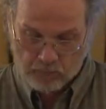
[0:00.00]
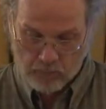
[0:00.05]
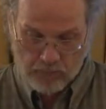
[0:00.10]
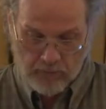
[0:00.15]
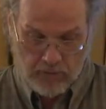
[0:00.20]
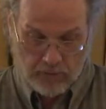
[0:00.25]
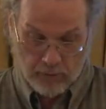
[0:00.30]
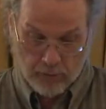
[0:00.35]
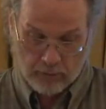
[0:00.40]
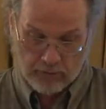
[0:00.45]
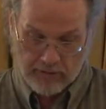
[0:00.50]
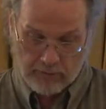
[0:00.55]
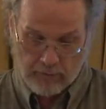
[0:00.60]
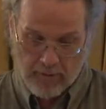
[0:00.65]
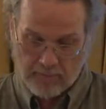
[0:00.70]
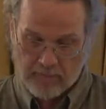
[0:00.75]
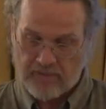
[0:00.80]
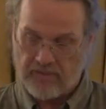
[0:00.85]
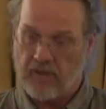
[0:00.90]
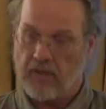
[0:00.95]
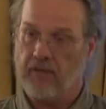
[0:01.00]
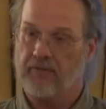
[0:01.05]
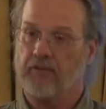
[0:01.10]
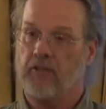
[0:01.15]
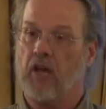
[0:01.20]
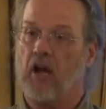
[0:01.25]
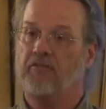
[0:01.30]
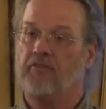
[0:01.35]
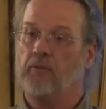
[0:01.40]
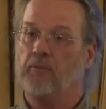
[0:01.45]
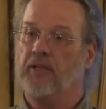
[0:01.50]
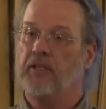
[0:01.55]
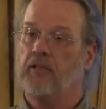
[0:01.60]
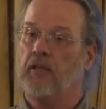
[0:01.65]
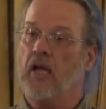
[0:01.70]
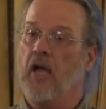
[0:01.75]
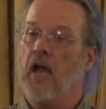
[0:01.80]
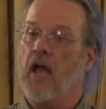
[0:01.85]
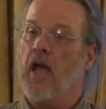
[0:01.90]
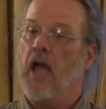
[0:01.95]
certainly representative government,
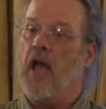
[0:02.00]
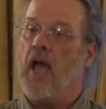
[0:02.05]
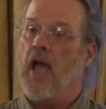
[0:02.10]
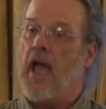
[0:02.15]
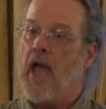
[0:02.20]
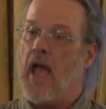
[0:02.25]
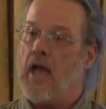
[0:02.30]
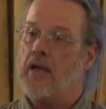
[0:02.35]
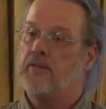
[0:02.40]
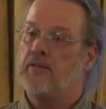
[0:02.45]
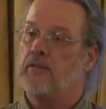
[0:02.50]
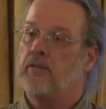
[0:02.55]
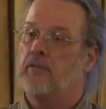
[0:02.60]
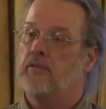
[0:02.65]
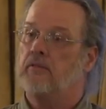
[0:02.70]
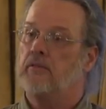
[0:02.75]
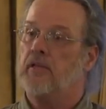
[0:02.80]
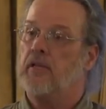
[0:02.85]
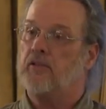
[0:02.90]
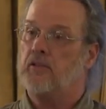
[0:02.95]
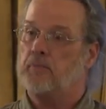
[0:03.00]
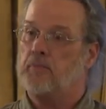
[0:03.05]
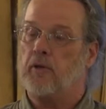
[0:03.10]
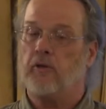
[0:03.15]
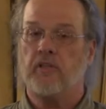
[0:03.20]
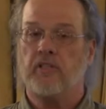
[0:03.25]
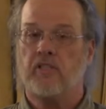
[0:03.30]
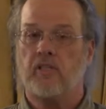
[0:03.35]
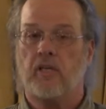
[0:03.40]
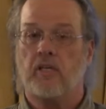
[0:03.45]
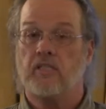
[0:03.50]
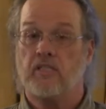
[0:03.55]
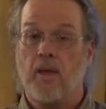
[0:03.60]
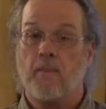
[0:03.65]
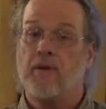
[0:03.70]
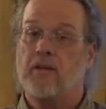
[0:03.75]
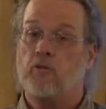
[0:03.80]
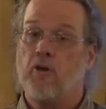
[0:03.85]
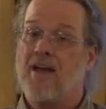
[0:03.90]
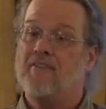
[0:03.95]
and experiencing a
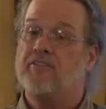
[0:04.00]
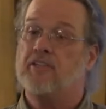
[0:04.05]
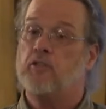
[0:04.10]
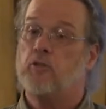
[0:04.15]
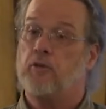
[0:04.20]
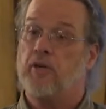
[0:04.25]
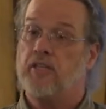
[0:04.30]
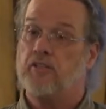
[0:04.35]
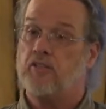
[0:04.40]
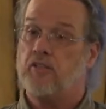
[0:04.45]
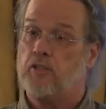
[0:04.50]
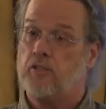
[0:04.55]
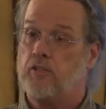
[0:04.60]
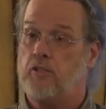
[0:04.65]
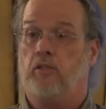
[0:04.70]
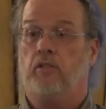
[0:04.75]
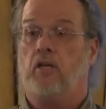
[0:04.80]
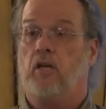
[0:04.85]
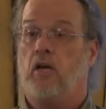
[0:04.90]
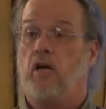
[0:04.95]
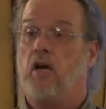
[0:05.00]
demographic transition,